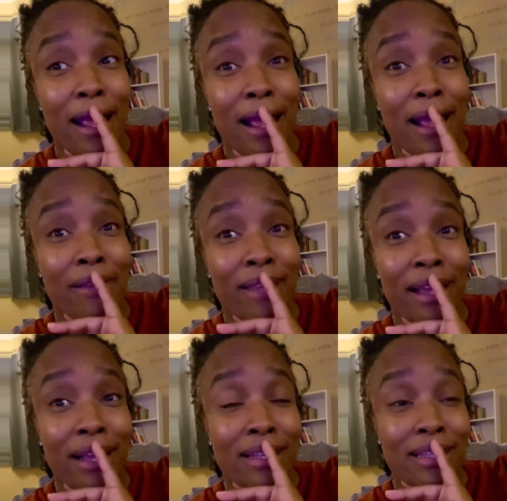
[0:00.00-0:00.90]
After I
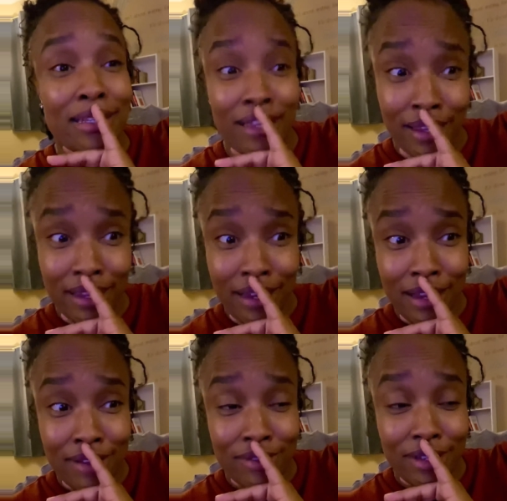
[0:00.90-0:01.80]
got to look at,
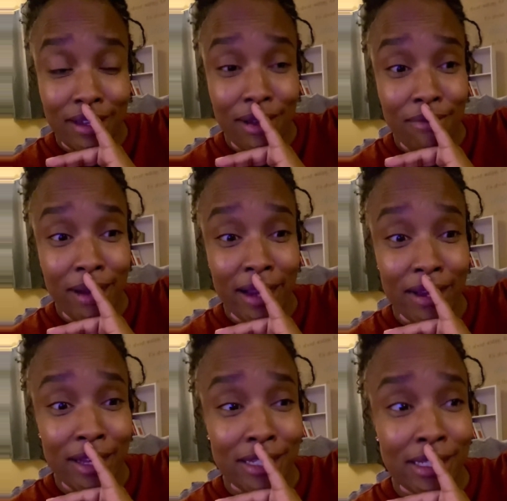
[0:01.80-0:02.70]
I was like, all right,
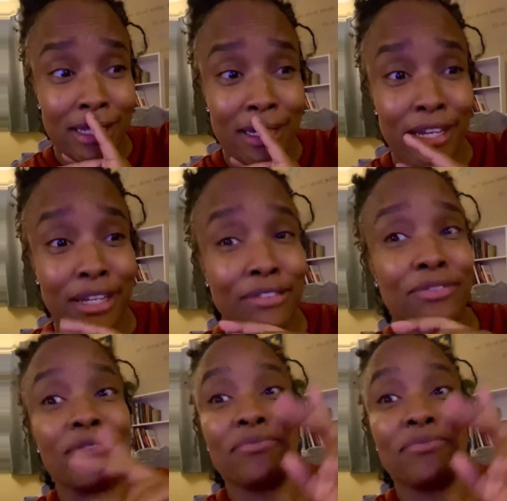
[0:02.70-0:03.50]
I seen enough.